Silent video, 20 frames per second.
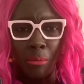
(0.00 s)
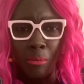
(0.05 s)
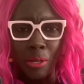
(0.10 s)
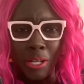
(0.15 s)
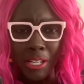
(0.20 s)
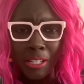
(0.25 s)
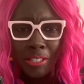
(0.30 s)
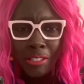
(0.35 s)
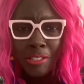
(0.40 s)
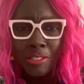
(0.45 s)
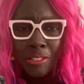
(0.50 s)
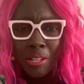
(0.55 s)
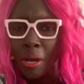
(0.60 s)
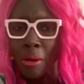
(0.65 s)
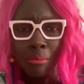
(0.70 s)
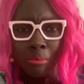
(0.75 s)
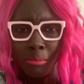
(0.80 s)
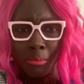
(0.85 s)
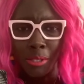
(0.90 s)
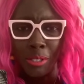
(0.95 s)
me
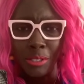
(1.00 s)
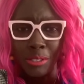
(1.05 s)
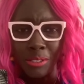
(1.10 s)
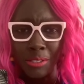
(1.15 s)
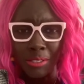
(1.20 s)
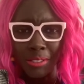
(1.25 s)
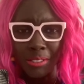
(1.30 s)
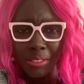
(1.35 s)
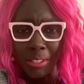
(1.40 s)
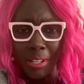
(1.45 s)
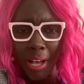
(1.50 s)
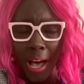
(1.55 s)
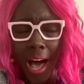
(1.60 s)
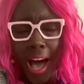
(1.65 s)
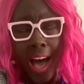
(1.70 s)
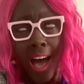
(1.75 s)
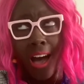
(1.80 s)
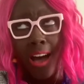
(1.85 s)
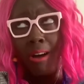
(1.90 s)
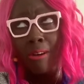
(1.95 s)
timbers.
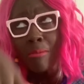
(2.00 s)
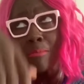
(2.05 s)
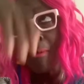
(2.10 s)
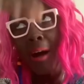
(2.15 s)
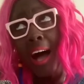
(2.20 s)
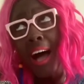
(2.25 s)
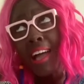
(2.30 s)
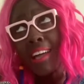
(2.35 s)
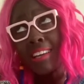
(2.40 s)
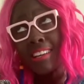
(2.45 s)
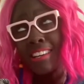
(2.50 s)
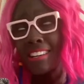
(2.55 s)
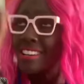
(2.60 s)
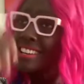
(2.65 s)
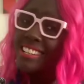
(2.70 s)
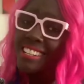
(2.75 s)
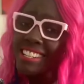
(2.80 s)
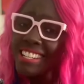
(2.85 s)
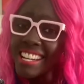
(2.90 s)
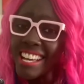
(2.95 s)
Oh my
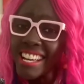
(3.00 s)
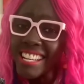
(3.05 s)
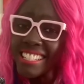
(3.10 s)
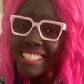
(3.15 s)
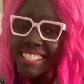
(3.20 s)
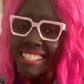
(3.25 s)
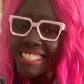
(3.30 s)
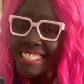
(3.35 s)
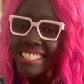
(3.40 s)
goodness.